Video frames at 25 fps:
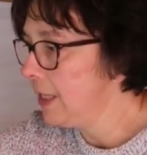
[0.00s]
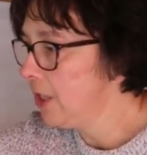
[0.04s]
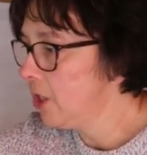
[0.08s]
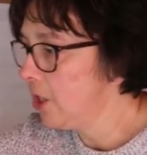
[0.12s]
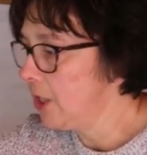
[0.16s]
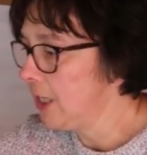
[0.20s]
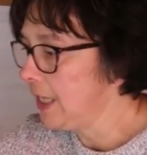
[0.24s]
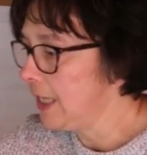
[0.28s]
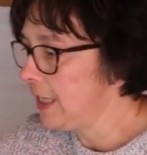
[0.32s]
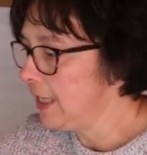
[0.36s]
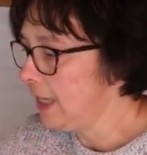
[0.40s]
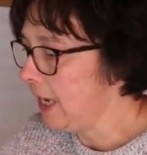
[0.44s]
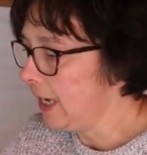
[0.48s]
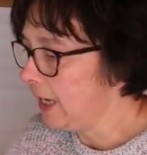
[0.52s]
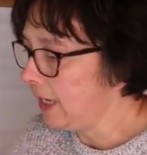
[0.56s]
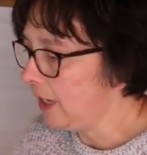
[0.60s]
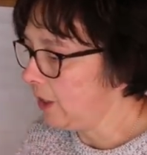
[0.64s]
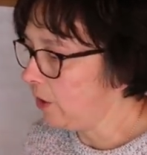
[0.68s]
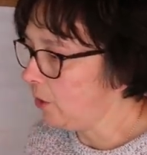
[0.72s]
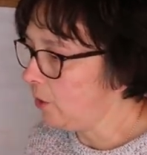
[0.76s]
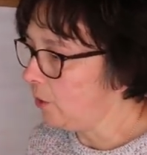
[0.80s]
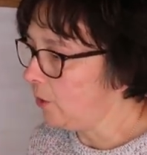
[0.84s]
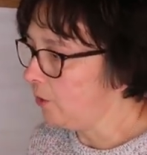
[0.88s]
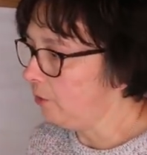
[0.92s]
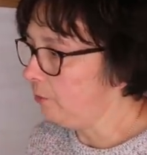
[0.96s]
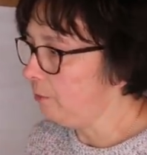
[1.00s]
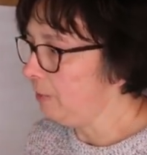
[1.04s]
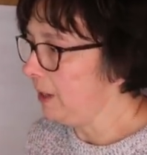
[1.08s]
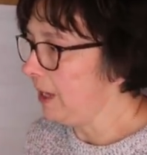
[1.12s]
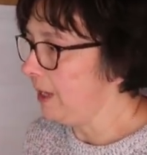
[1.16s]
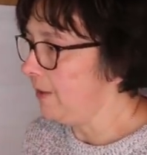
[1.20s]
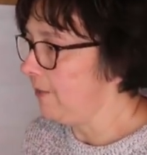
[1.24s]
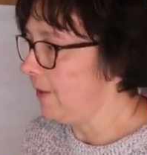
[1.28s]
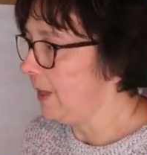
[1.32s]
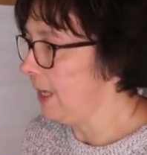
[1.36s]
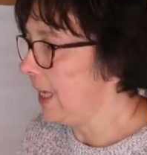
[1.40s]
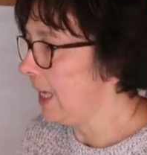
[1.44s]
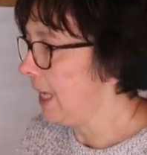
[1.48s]
that's just the second coat of
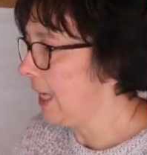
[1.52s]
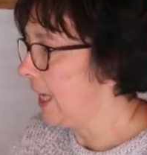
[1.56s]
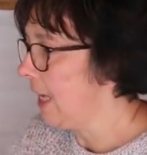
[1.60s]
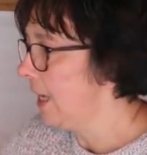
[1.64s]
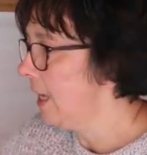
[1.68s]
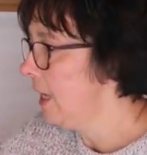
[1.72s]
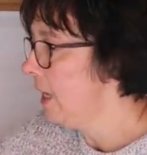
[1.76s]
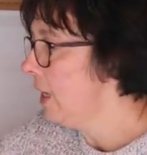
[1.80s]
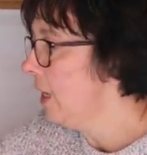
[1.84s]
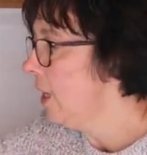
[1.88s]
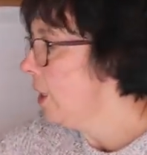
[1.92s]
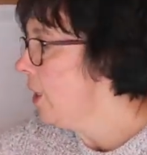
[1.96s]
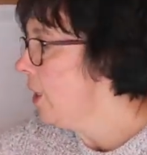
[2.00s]
PVA